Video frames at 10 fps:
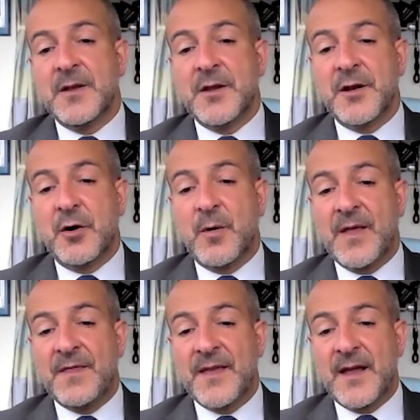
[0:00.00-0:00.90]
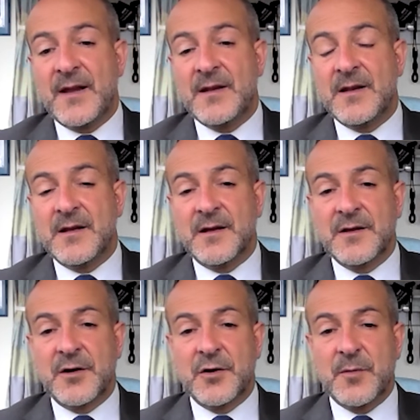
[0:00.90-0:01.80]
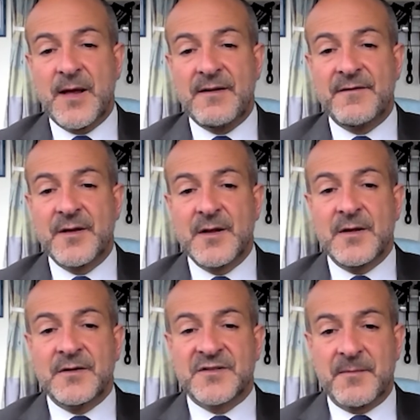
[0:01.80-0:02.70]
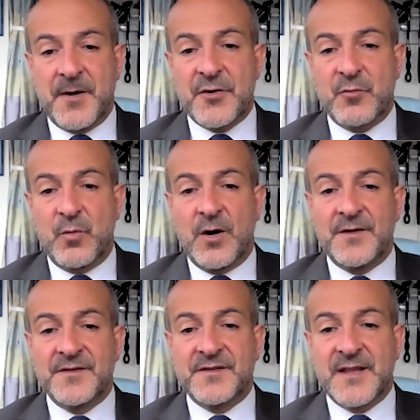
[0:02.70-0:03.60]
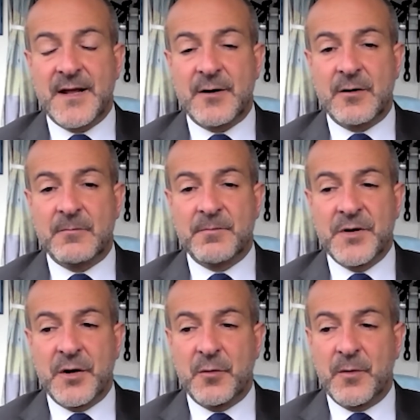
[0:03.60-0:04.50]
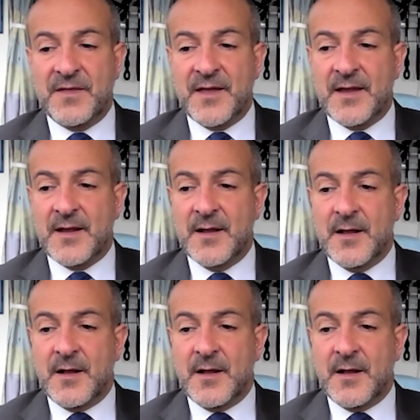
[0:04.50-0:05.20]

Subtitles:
and then, you have some other ones that are, I think,